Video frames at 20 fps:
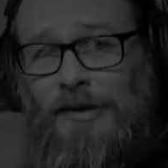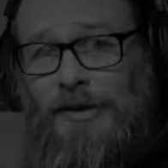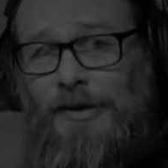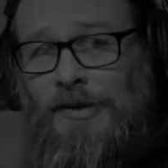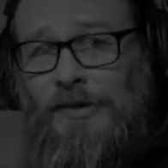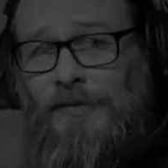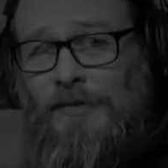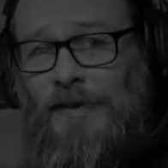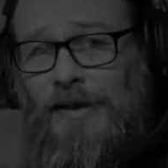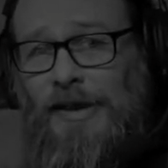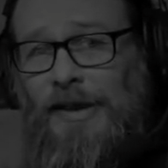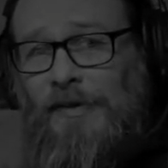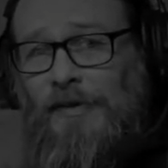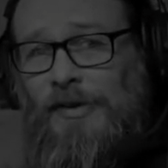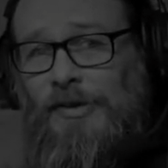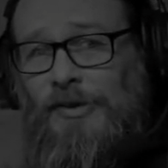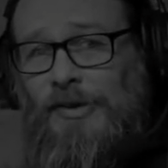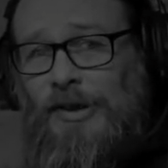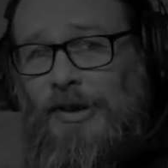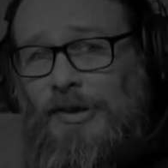I'll flip that
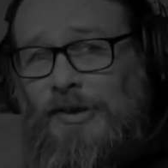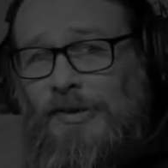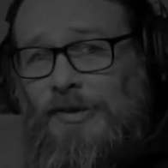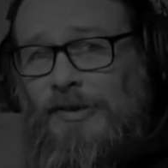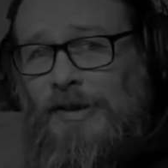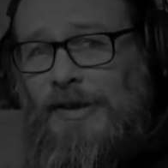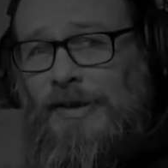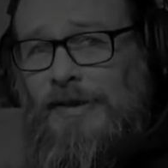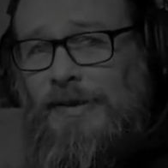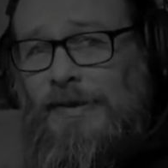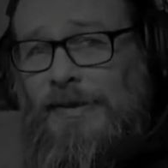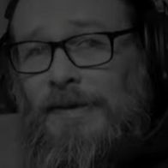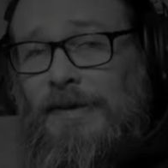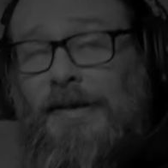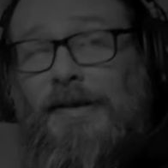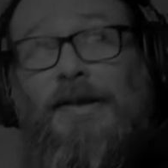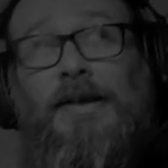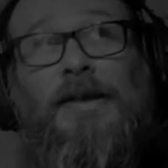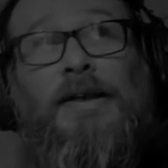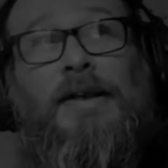around so you can see it.
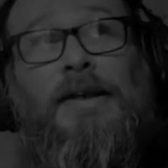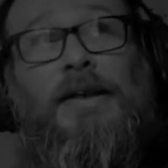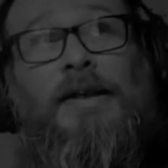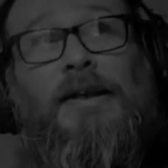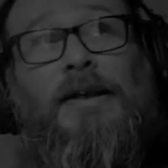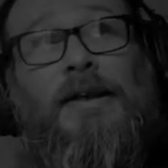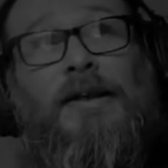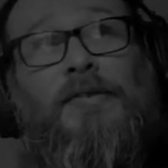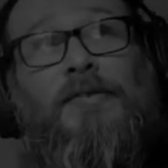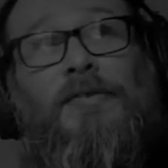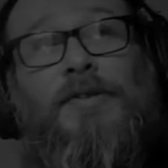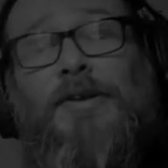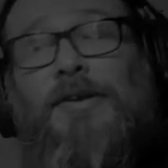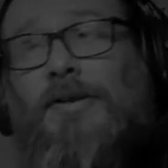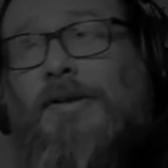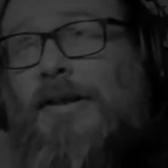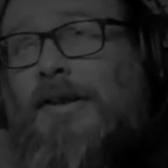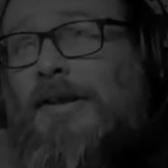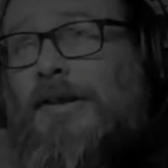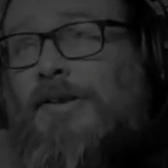And for you
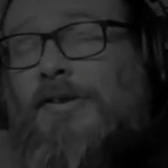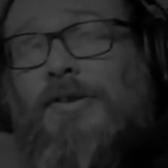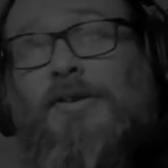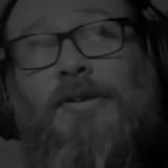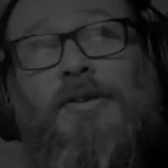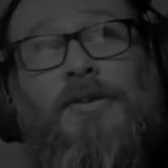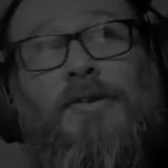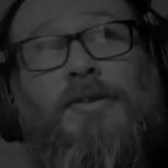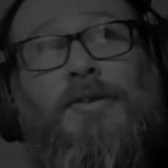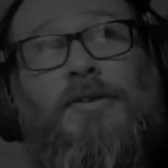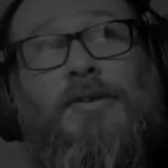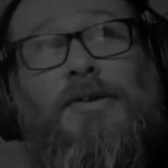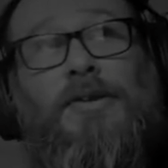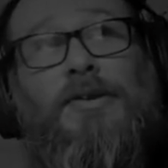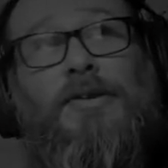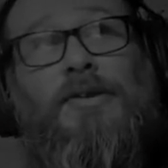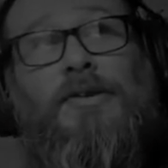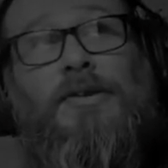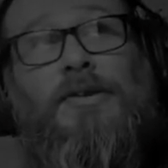guys on